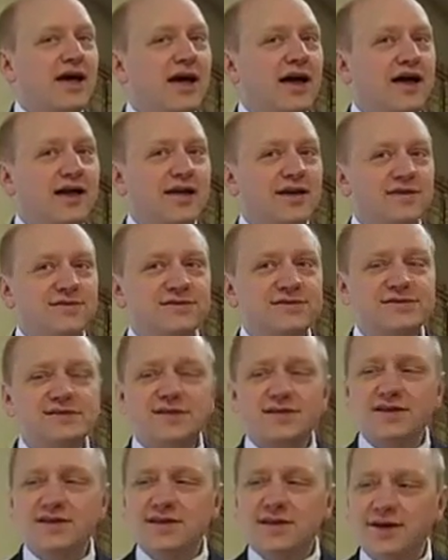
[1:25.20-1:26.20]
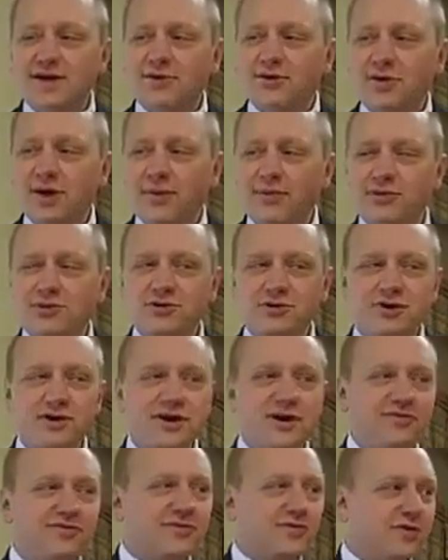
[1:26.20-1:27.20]
and gives equal
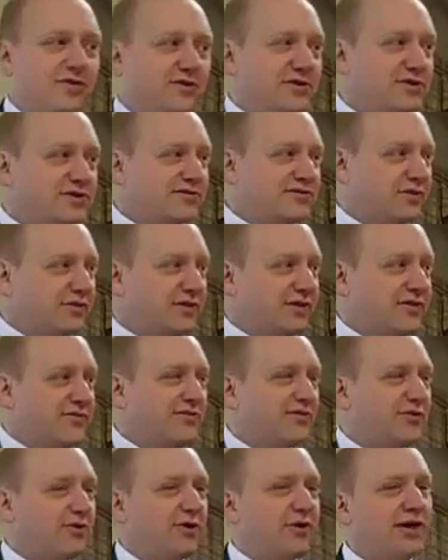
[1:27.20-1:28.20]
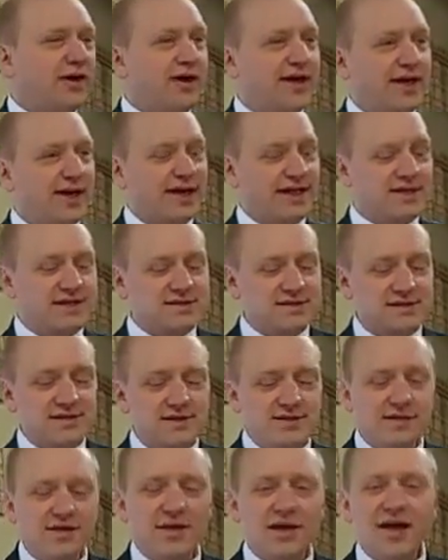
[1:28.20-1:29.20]
opportunity for those voting for and against.
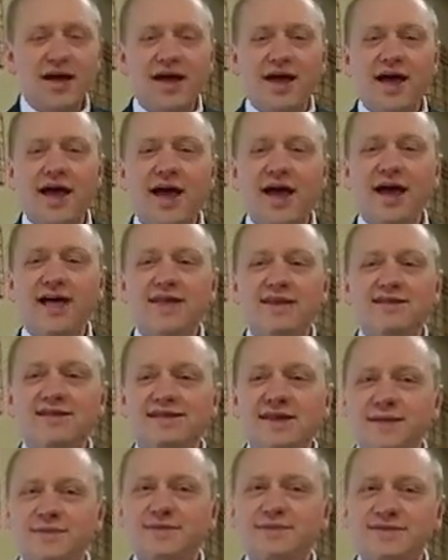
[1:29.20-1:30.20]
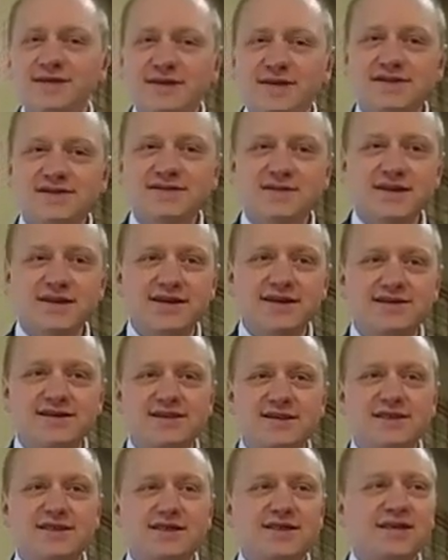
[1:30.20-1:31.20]
And step 6 is
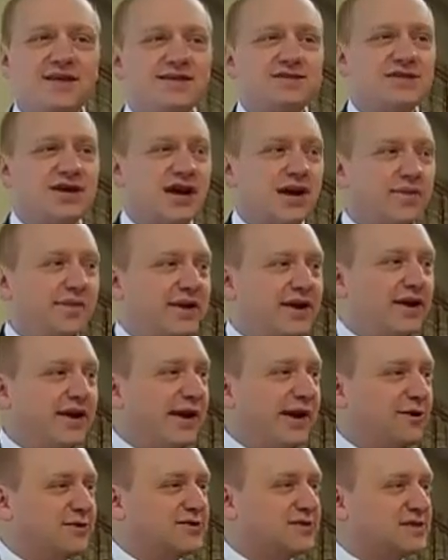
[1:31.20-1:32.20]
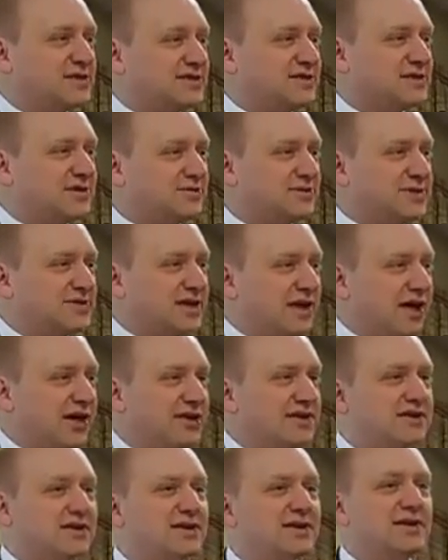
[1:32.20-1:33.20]
that the chairman announces the
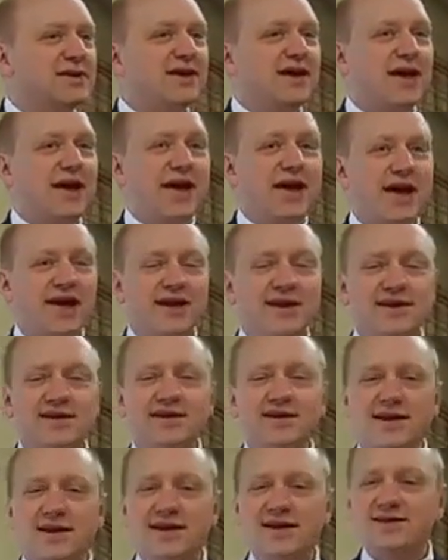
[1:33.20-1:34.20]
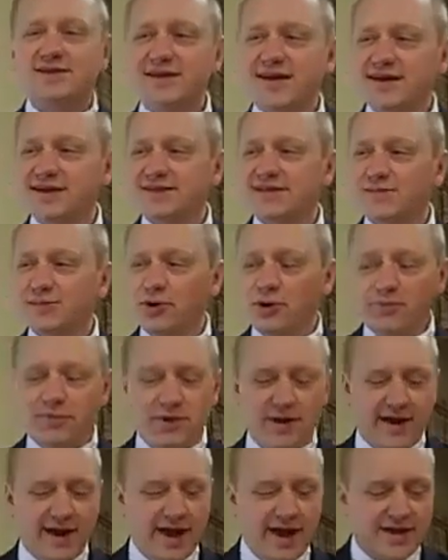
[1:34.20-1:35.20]
result and takes
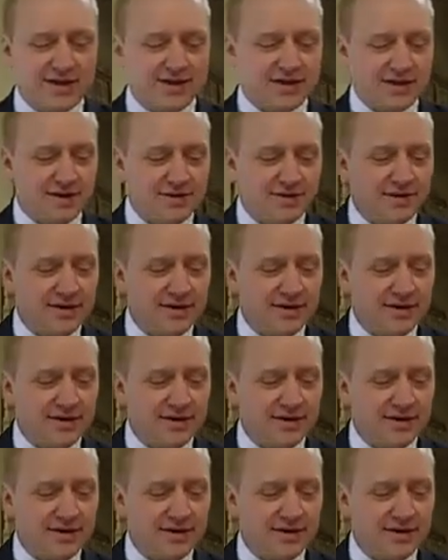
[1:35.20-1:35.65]
appropriate action.